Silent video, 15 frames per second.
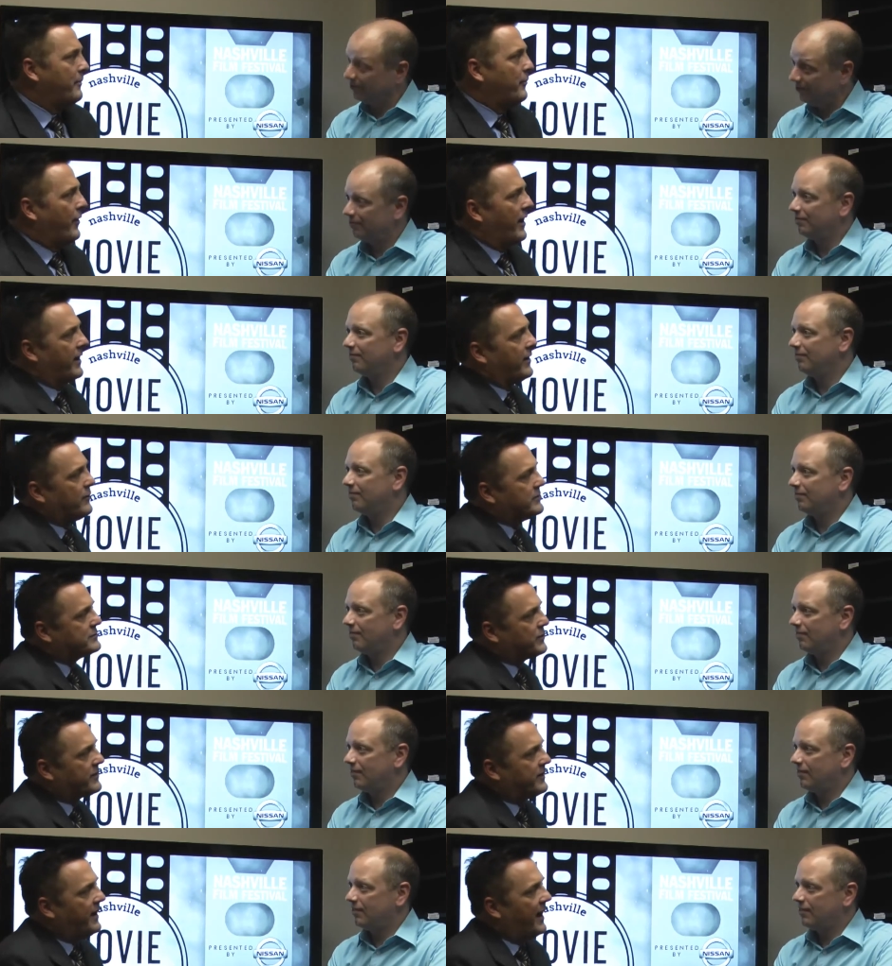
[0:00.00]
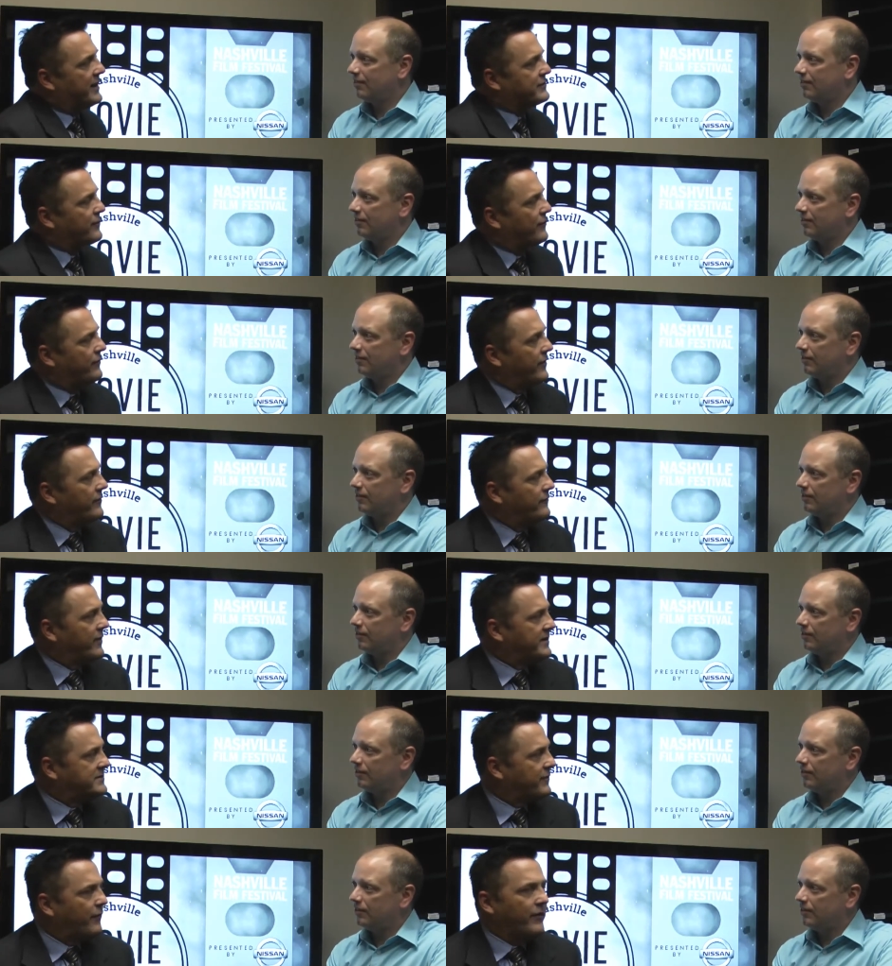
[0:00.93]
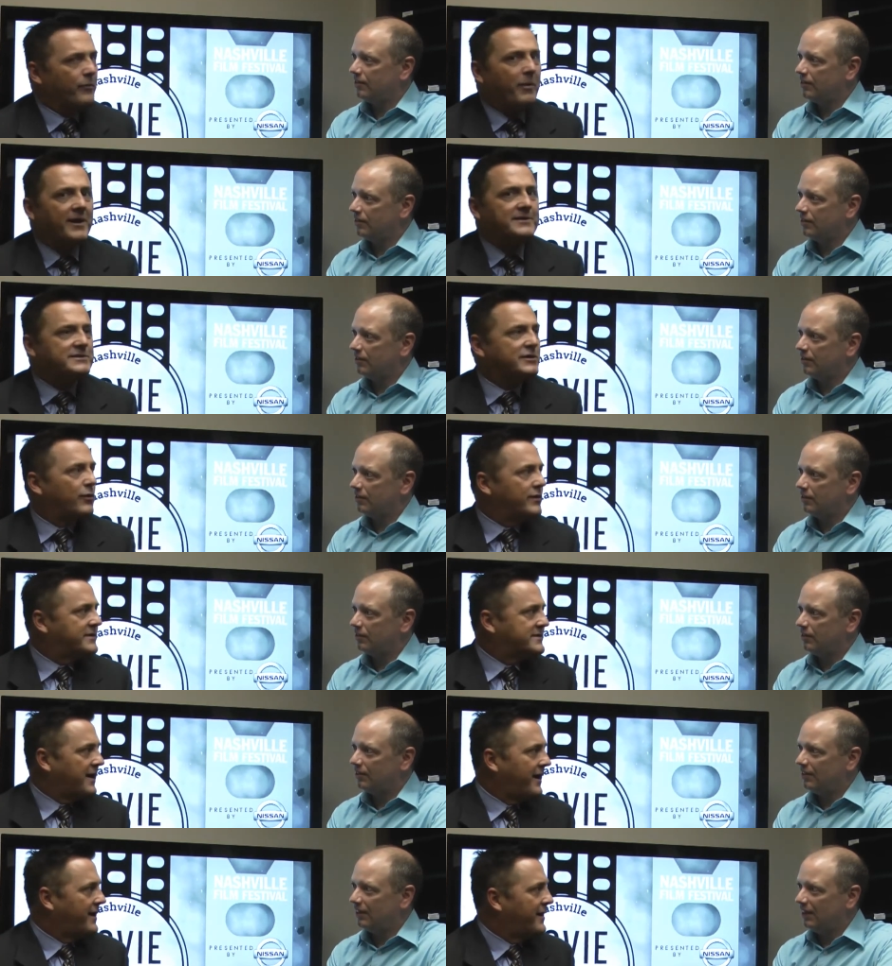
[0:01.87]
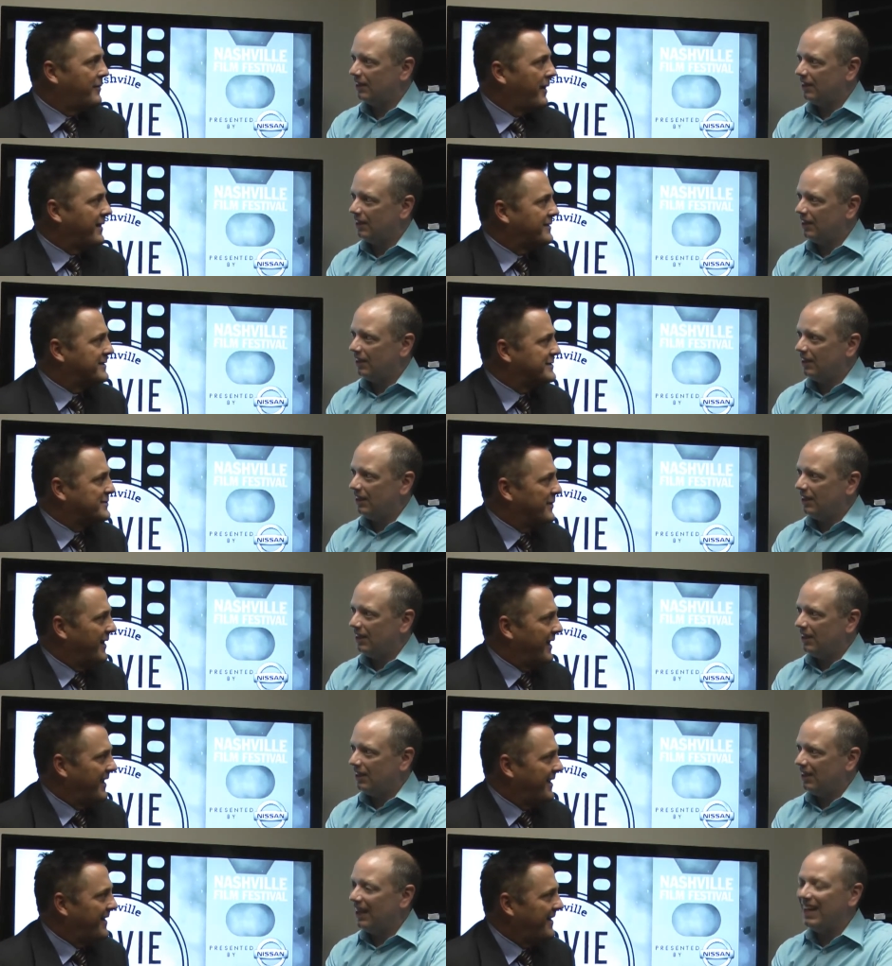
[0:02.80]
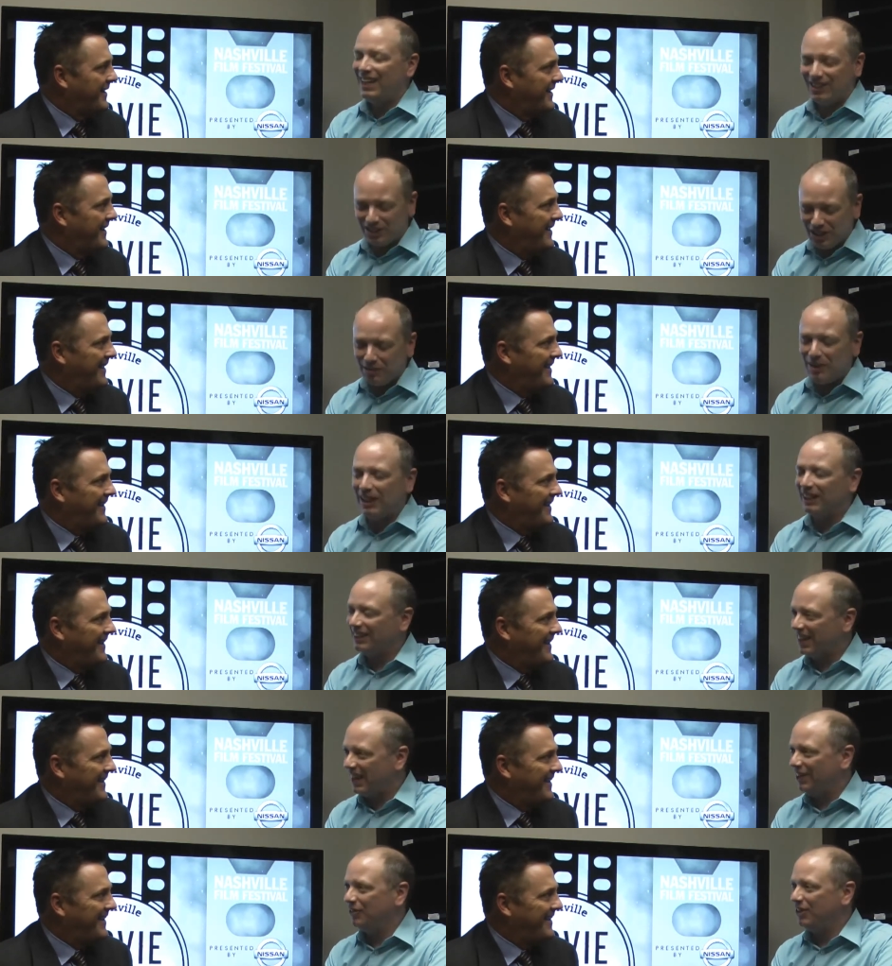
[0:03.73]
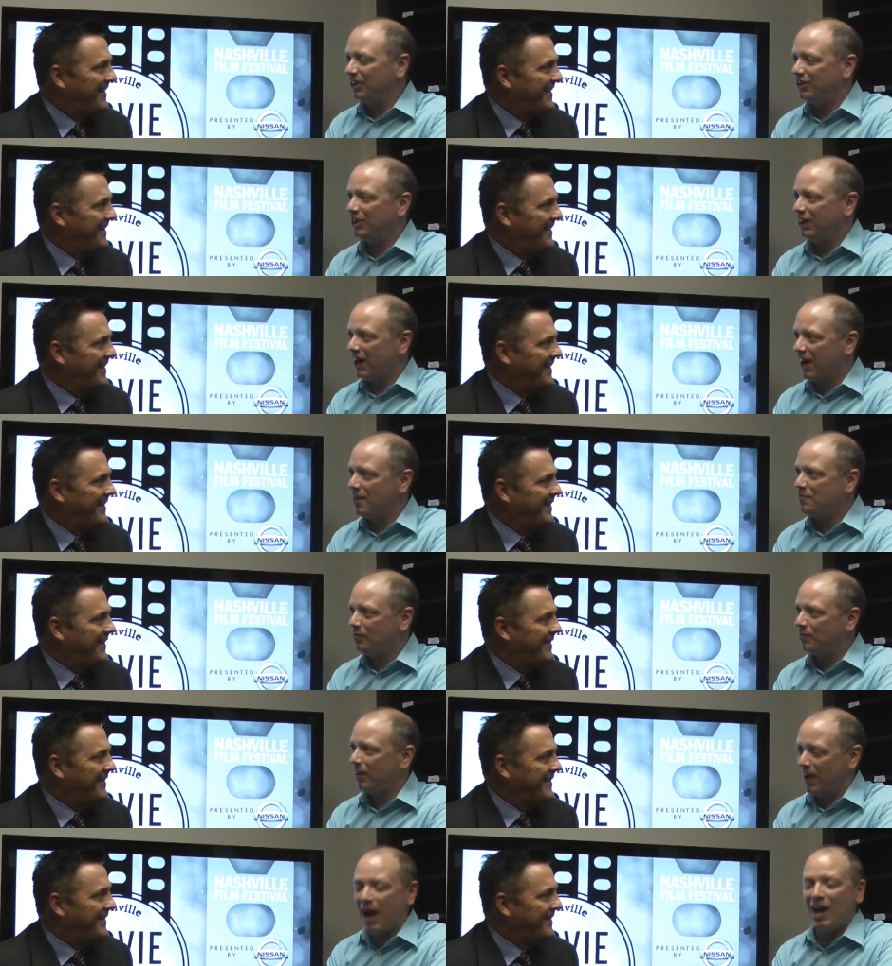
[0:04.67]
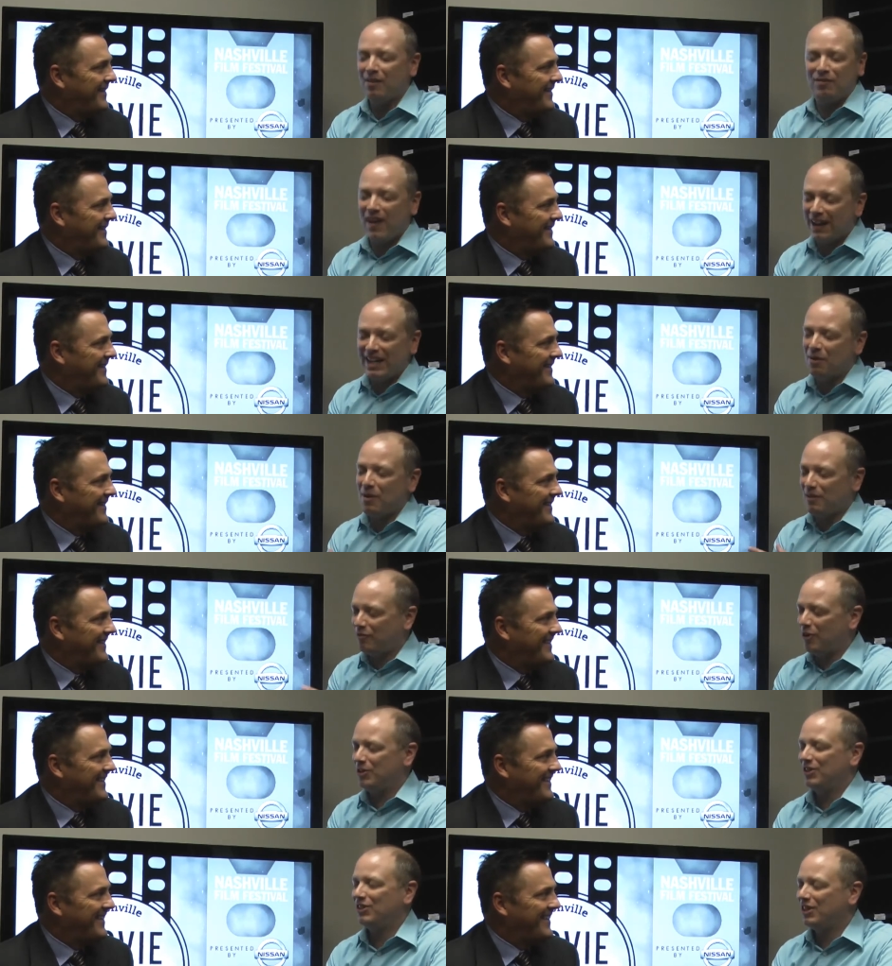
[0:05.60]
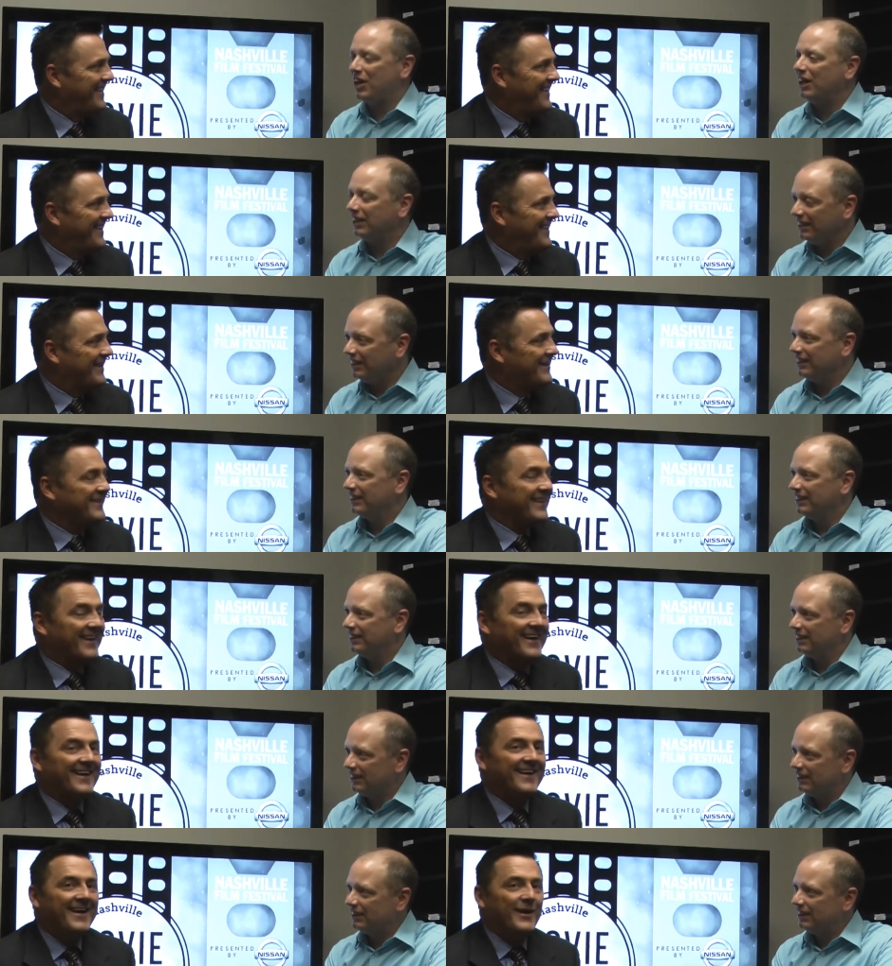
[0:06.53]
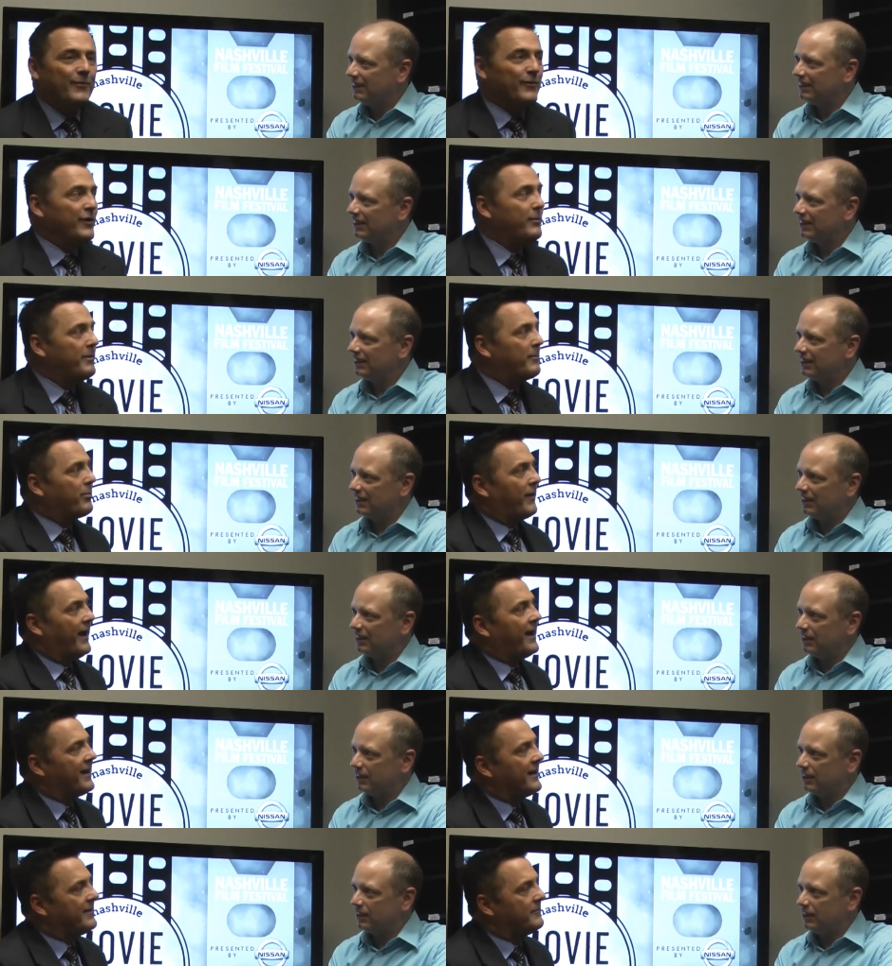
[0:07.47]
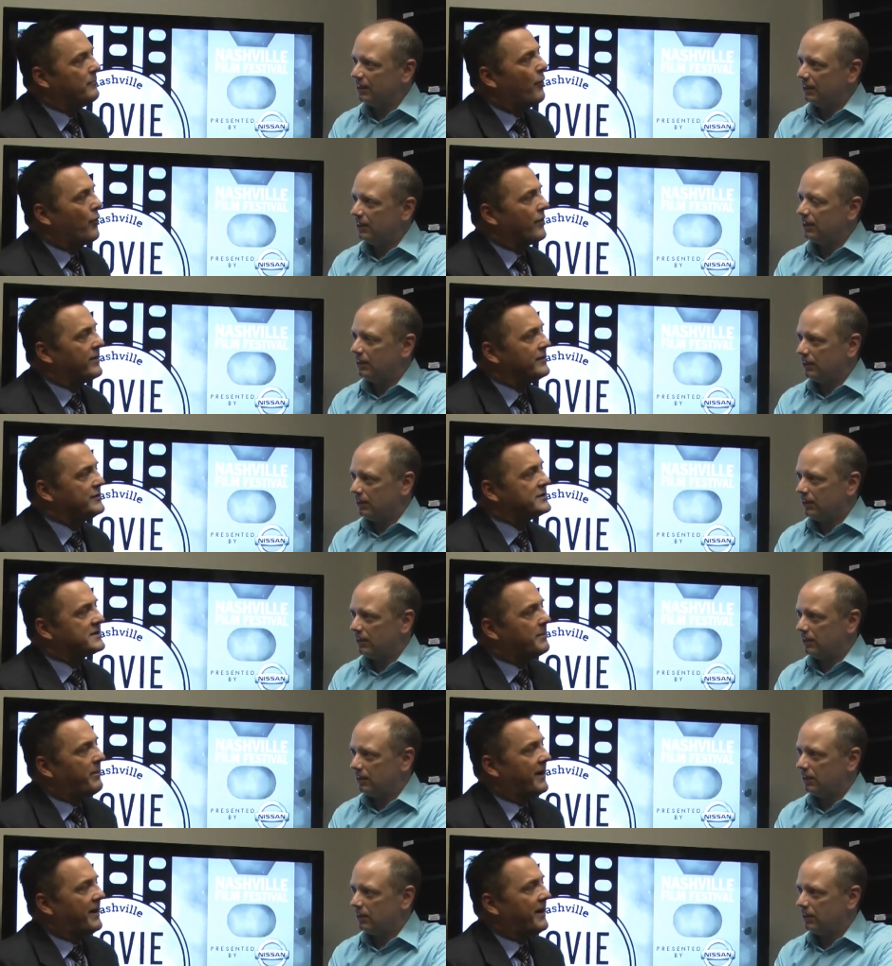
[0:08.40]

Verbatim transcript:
Speaker 1: Brian Owens with the Nashville Film Festival. Everybody's so excited about this,
Speaker 2: man. It is going to be an exciting one this year. I'm, I, I can't wait for it to start.
Speaker 1: Yeah. Well, you've been planning more than just the